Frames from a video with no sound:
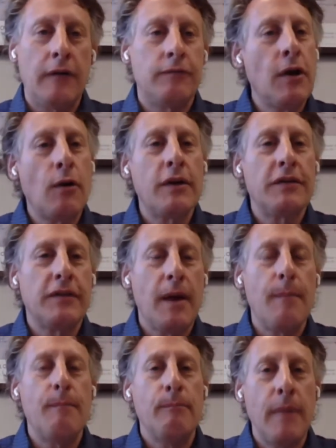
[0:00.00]
I've noticed
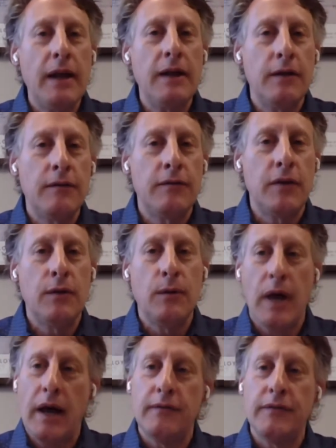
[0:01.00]
that many of
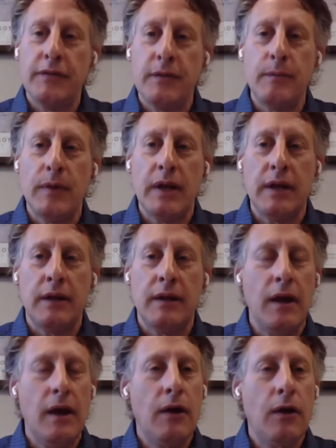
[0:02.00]
you have
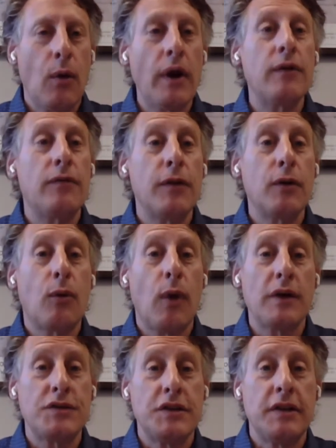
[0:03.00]
submitted quite a few
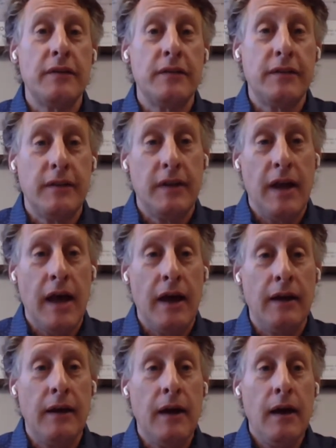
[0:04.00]
questions
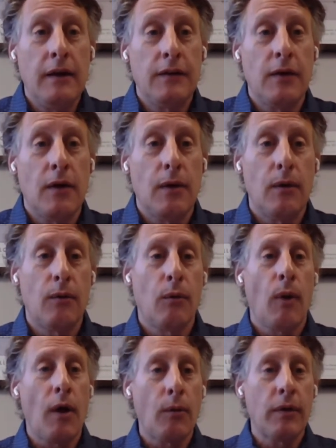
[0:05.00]
today.
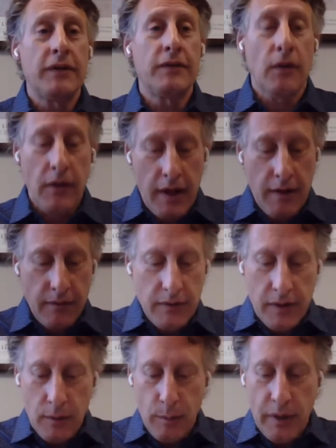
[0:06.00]
So while we still have
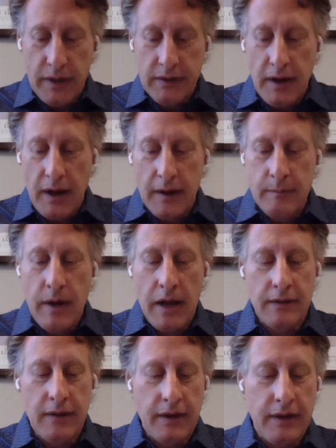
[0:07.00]
a little bit of time,
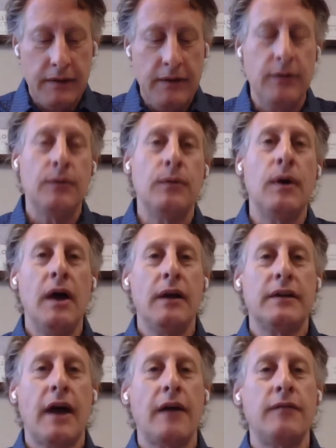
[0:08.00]
I'd like to
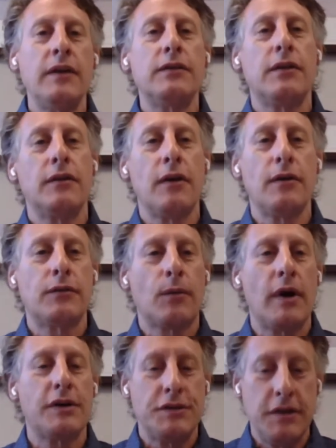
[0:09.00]
dive into
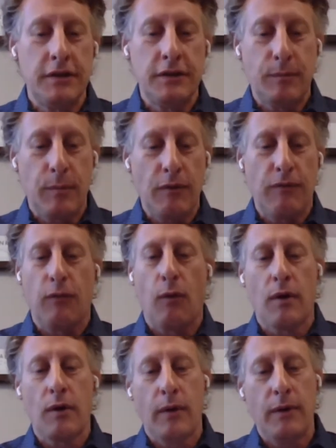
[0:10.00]
those questions
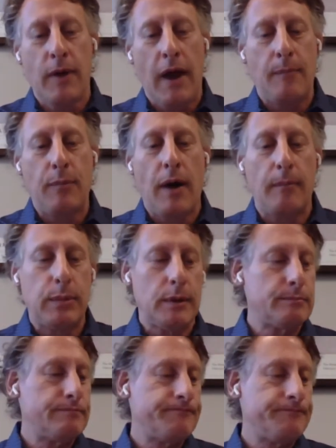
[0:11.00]
before we wrap up.